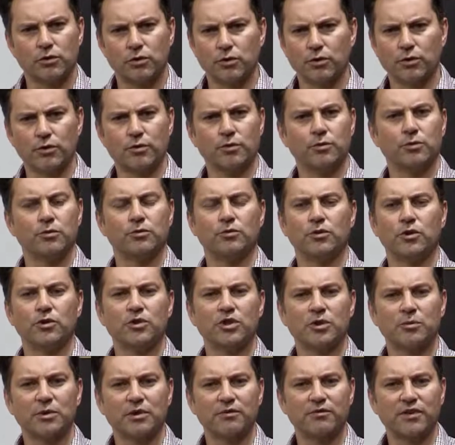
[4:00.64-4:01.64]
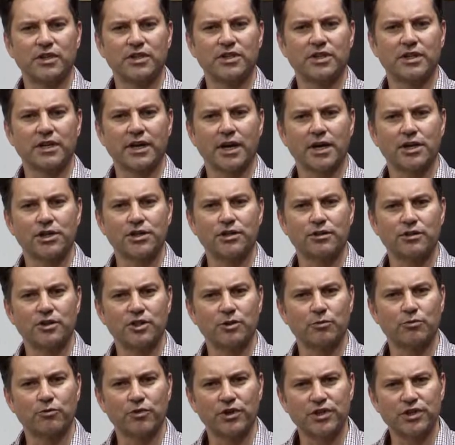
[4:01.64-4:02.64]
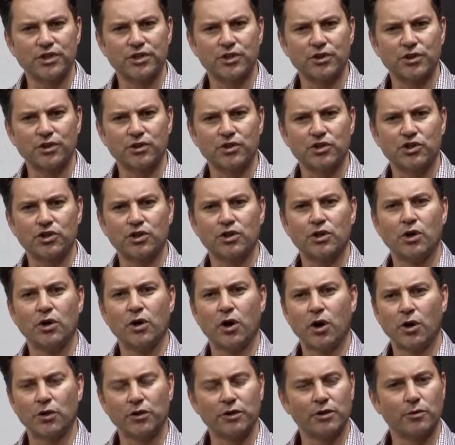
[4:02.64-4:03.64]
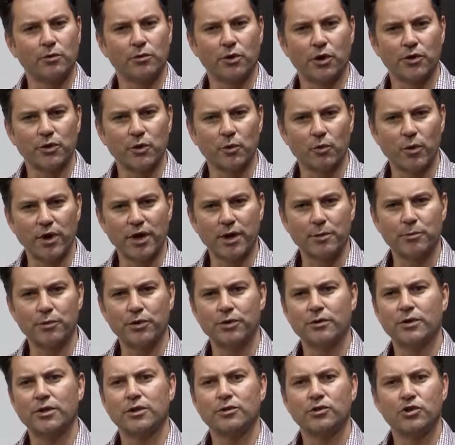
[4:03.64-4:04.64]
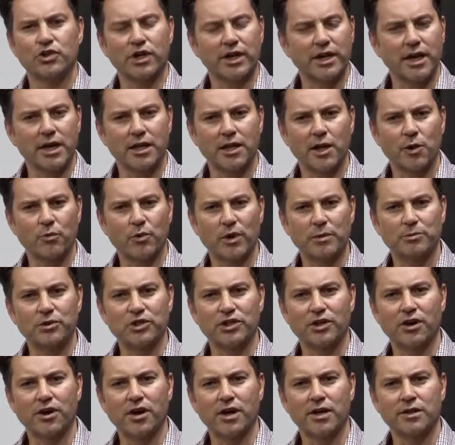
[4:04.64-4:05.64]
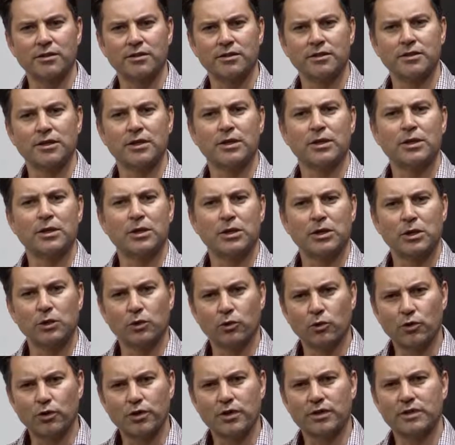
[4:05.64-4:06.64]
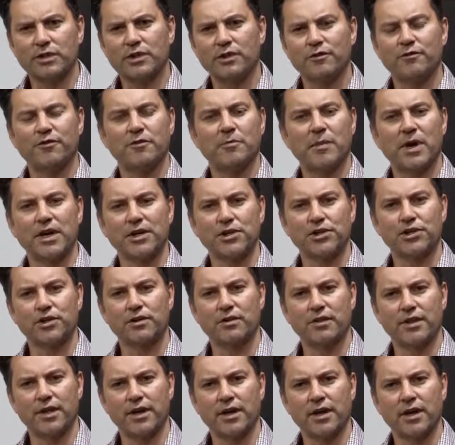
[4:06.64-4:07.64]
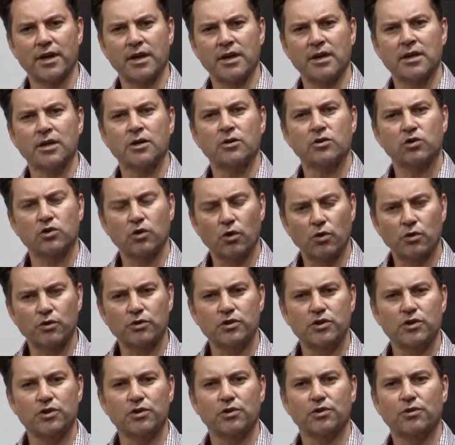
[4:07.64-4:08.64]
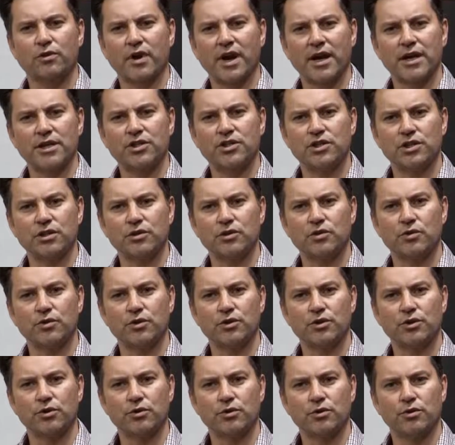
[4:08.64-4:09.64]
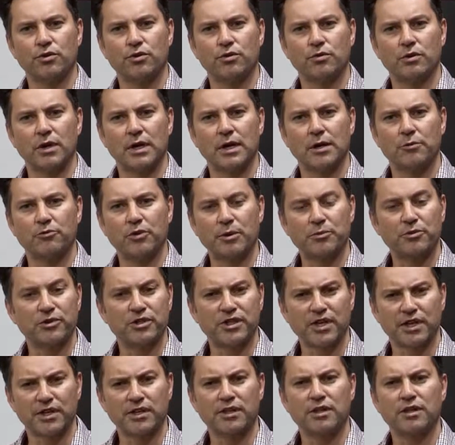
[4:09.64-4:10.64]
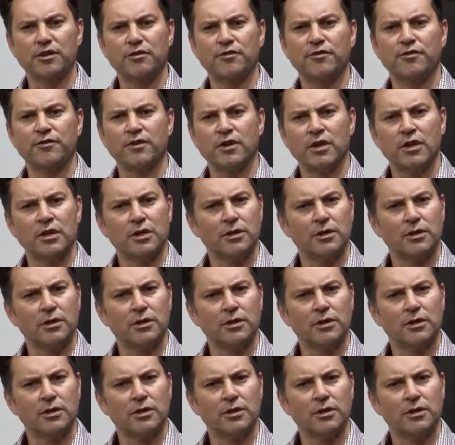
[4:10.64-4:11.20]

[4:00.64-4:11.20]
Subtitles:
You do some investigation, some research on the web, check out our website, look at the information there, talk to your agent or your representative,